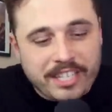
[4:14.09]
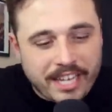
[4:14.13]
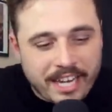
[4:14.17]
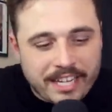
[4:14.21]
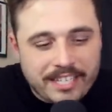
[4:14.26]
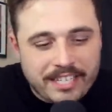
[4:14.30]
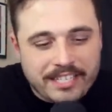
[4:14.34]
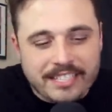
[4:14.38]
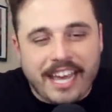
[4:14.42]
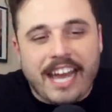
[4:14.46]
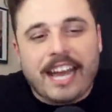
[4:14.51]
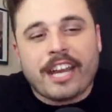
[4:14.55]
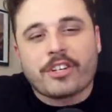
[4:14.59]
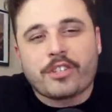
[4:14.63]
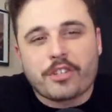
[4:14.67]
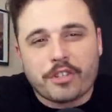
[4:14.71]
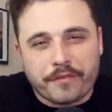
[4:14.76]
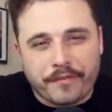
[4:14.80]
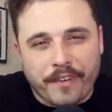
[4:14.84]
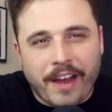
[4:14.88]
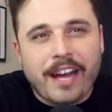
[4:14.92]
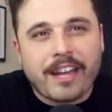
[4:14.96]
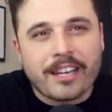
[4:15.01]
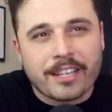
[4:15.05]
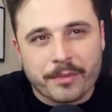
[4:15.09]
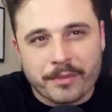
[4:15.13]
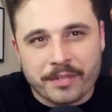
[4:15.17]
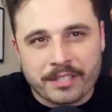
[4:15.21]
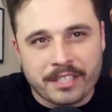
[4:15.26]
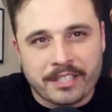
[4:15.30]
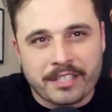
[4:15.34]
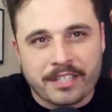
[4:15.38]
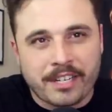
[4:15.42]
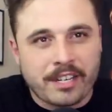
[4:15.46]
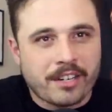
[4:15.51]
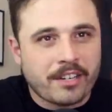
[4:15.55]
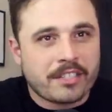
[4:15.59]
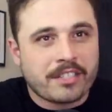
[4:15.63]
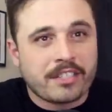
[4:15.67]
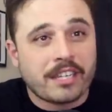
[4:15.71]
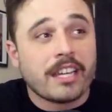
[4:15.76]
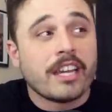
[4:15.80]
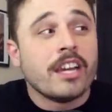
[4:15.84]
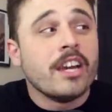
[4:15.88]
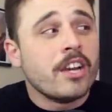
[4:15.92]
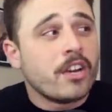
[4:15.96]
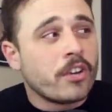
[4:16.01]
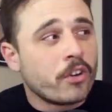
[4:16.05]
gets us extra value with the DRC.